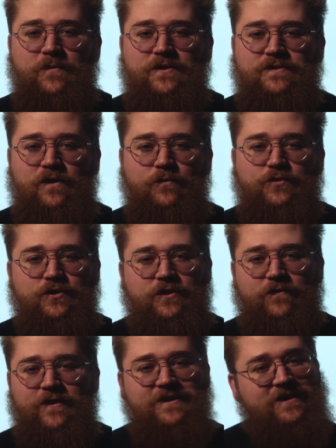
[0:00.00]
subject
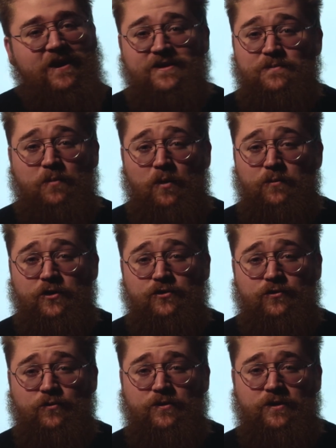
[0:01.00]
of intense public
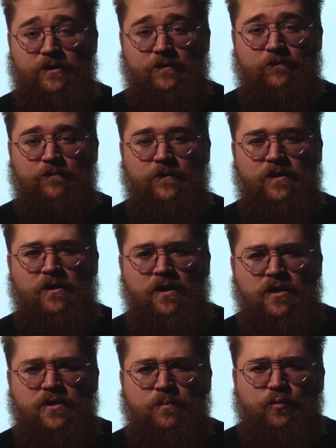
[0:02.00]
scrutiny.
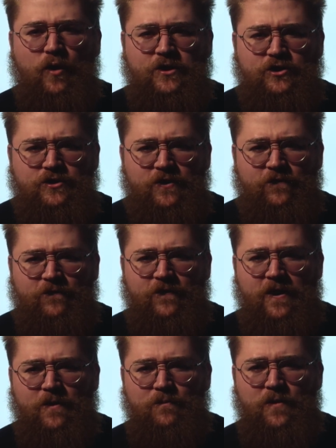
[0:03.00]
The pressures of
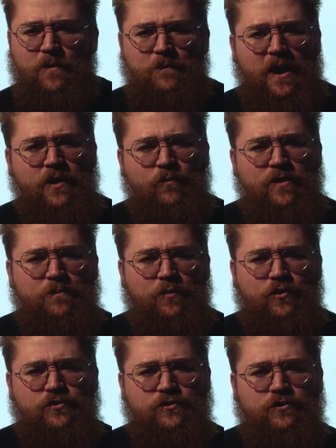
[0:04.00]
fame, combined with the
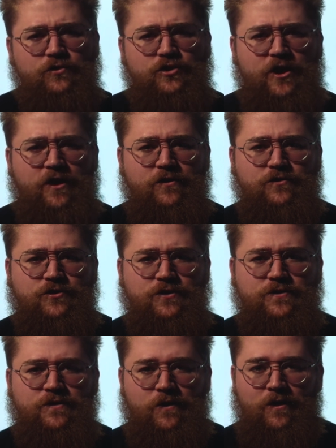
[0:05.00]
personal
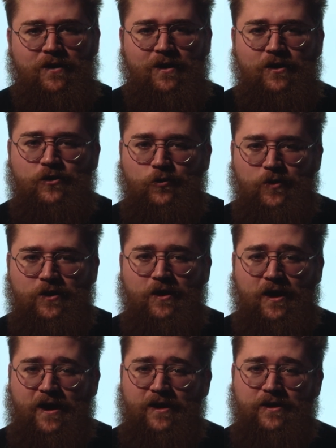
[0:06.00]
challenges, including a
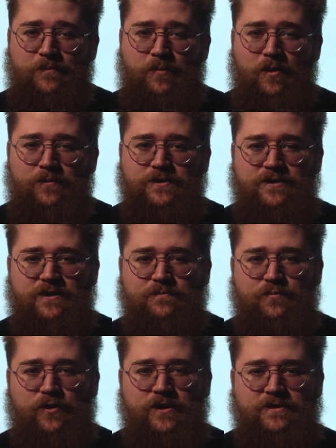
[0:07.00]
highly publicized
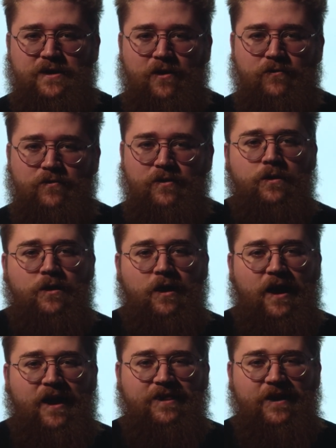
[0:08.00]
breakdown,
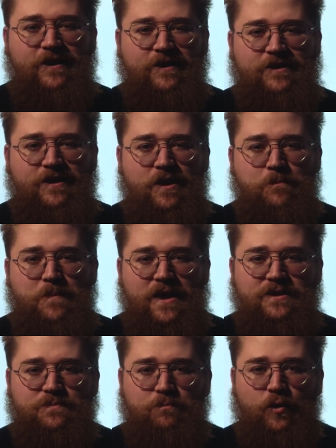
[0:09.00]
highlighted the
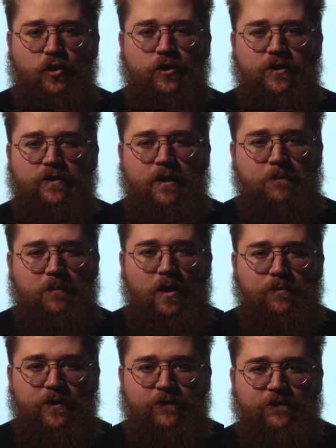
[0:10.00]
immense burden that
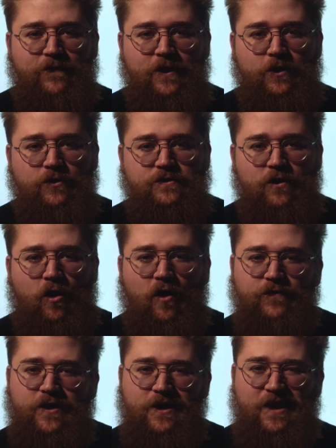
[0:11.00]
public figures
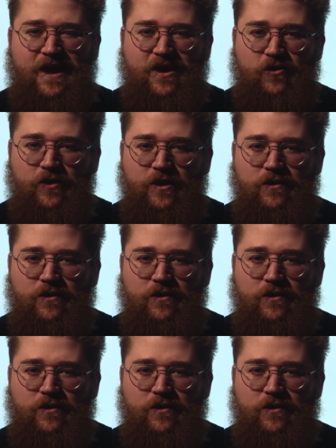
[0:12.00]
often carry.